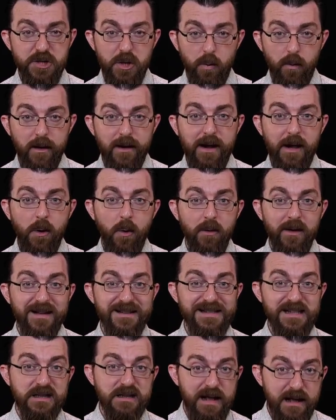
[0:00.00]
you're working on
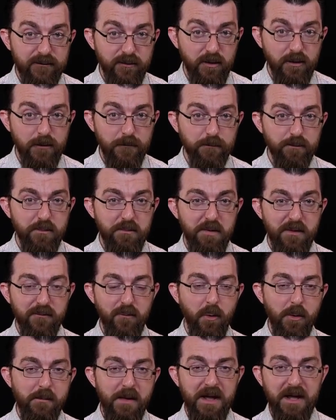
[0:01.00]
is level
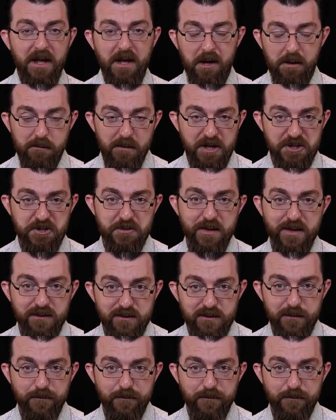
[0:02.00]
before making your measurements.